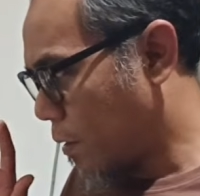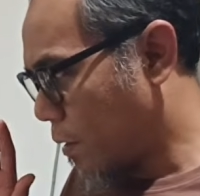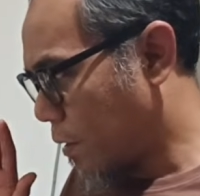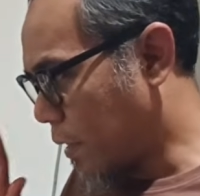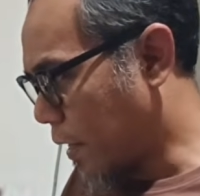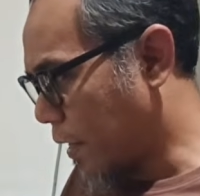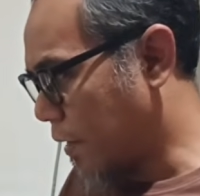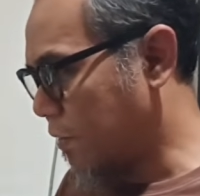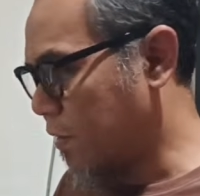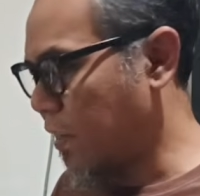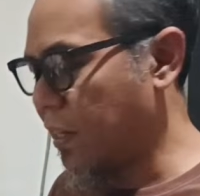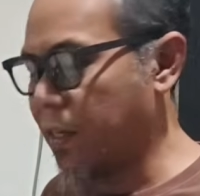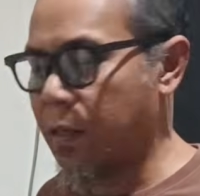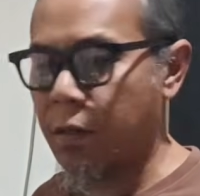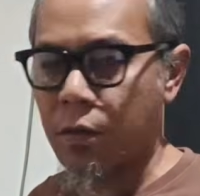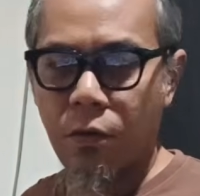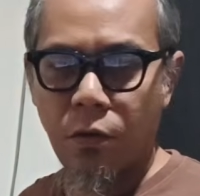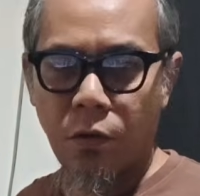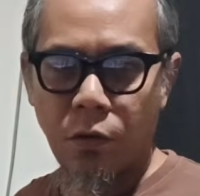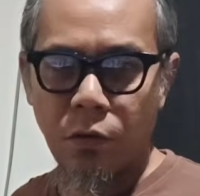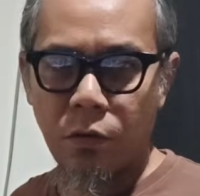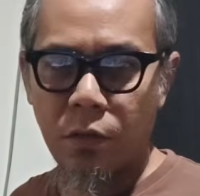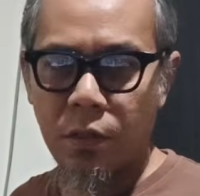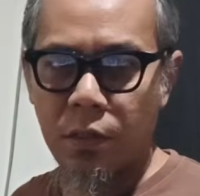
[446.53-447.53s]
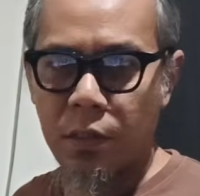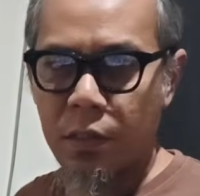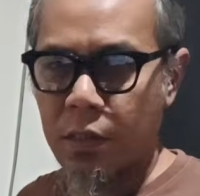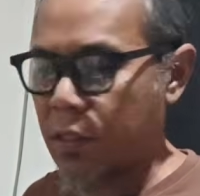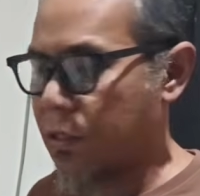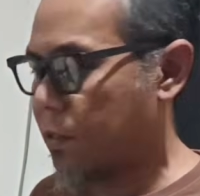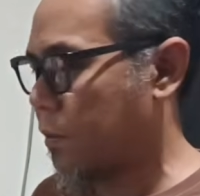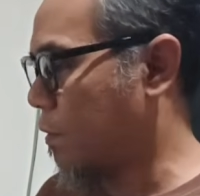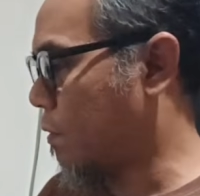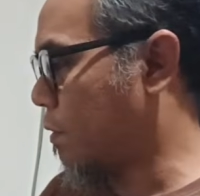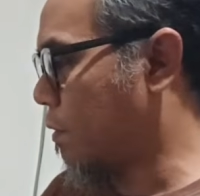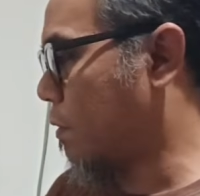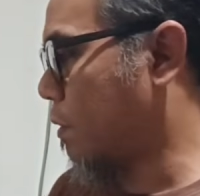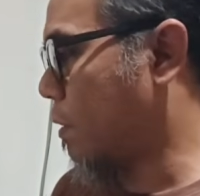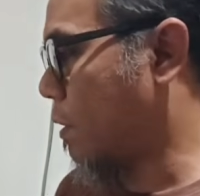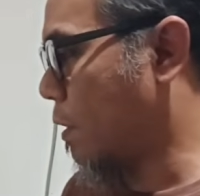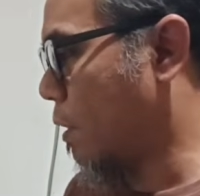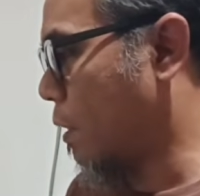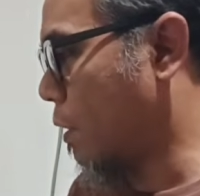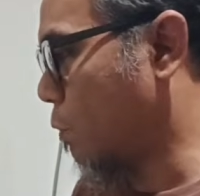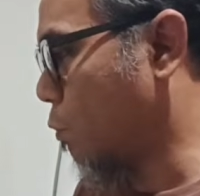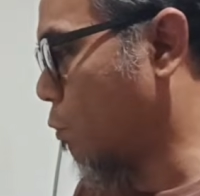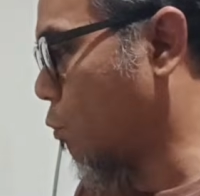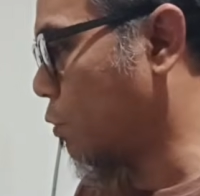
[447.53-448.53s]
nicely on this
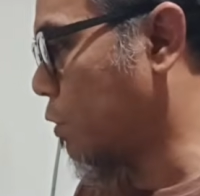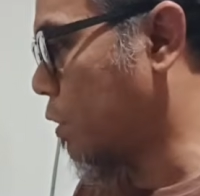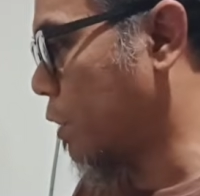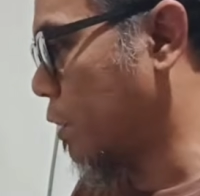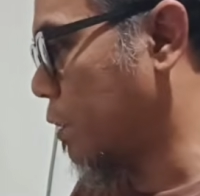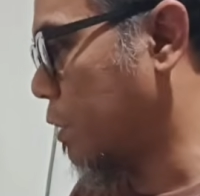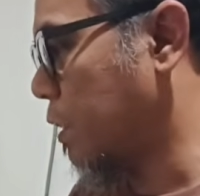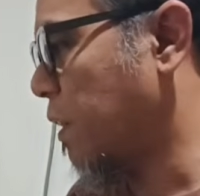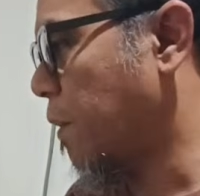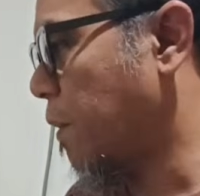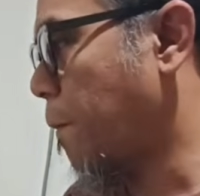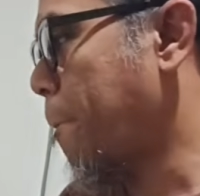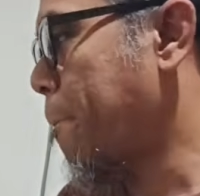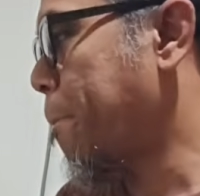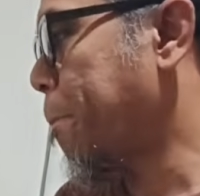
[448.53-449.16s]
tool changer.